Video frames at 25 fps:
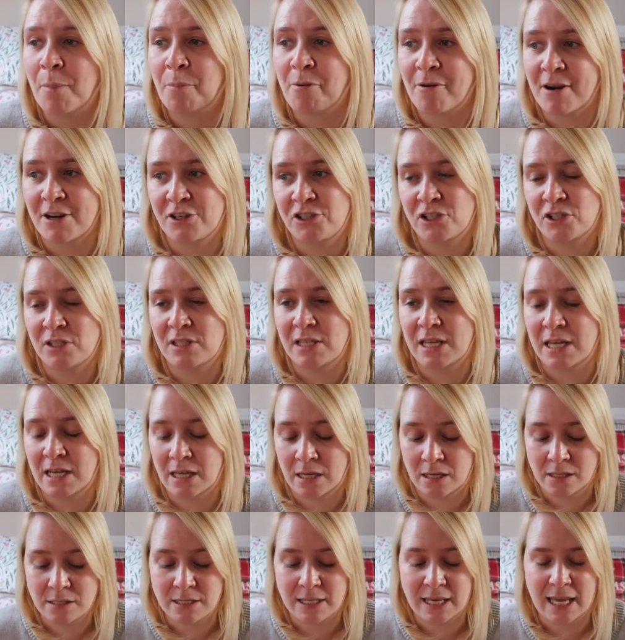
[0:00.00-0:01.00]
a precious
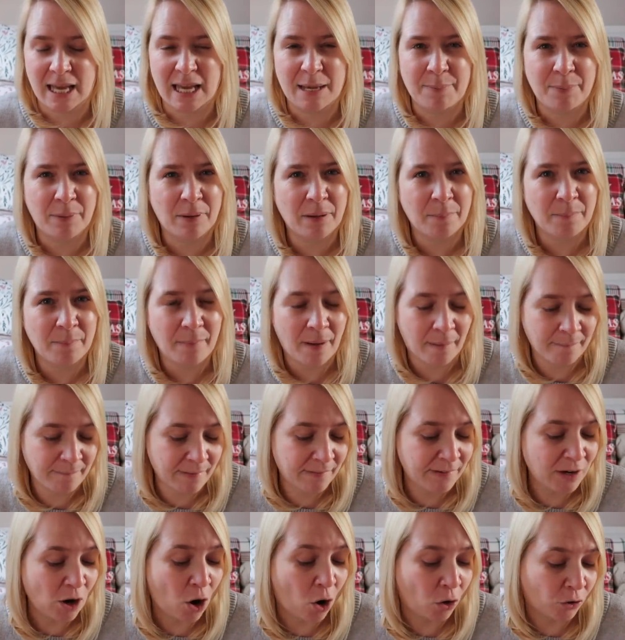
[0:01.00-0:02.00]
thing to keep and I'm, I'm
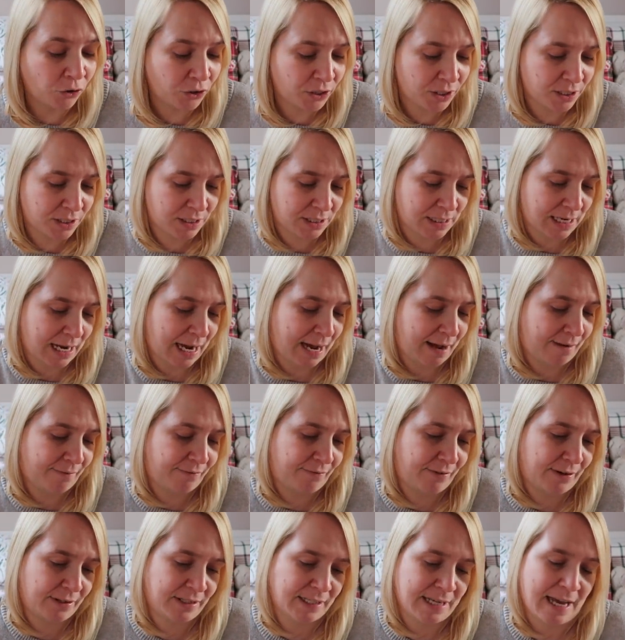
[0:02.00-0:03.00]
very honoured to
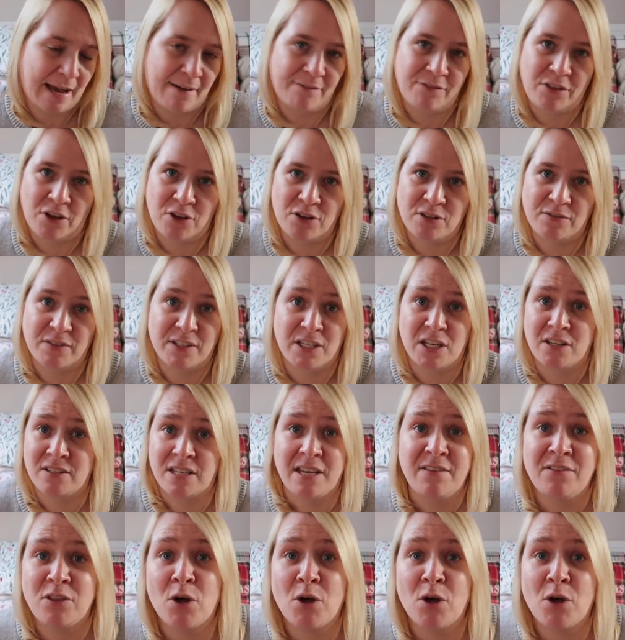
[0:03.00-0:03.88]
have to have those videos